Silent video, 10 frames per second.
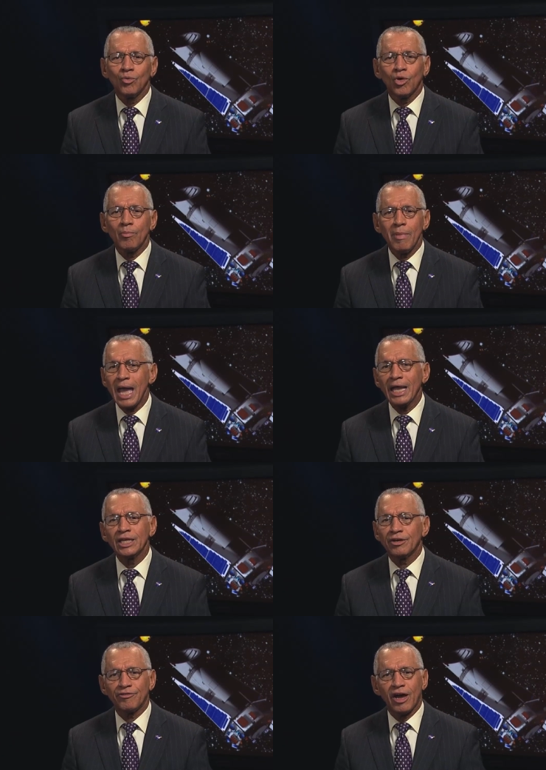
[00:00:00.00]
will
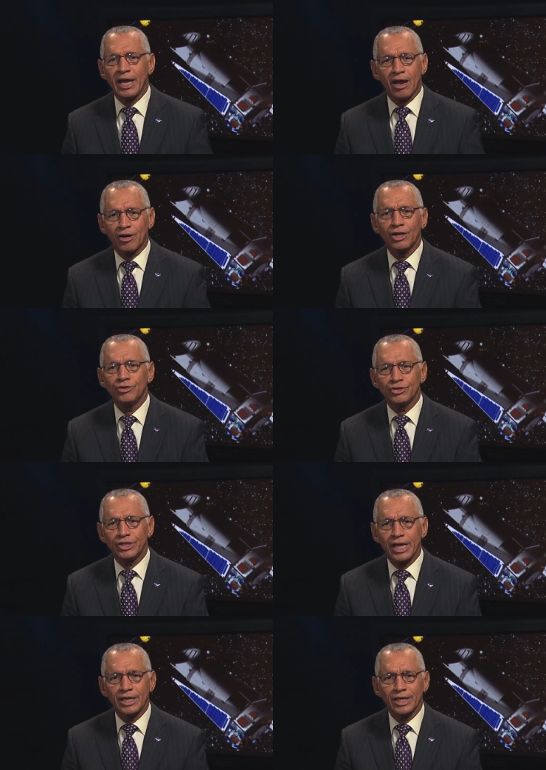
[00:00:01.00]
magnify our
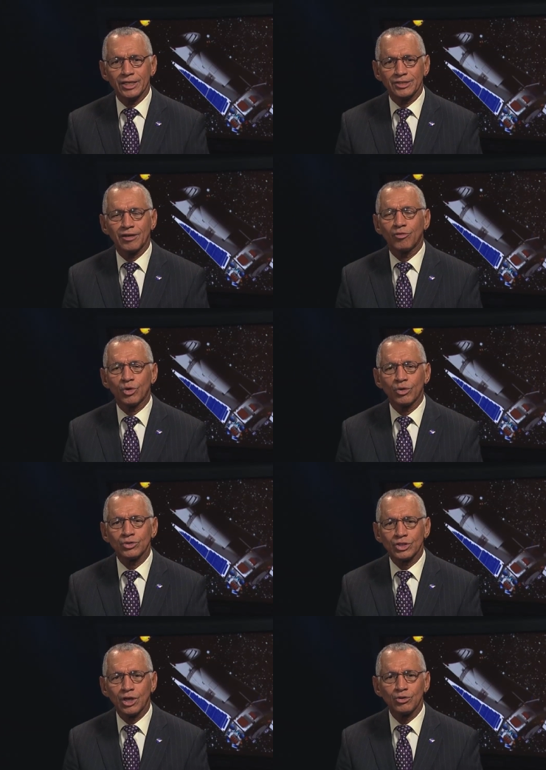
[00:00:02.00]
understandings of
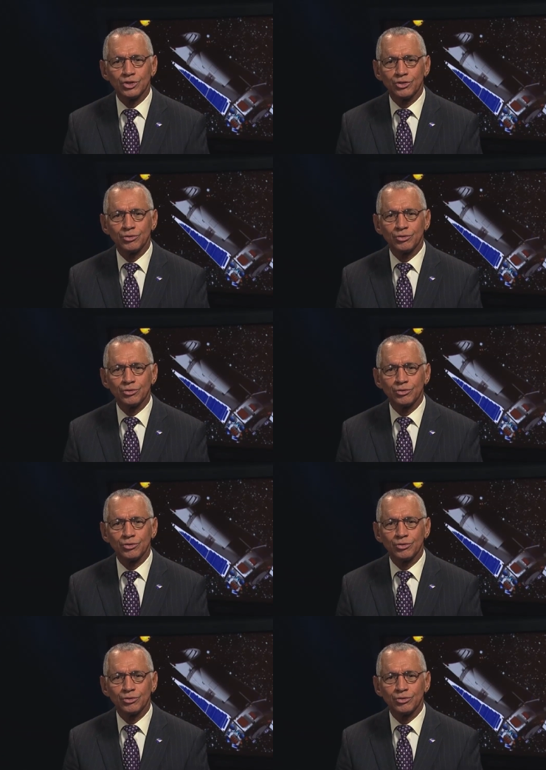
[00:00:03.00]
worlds closer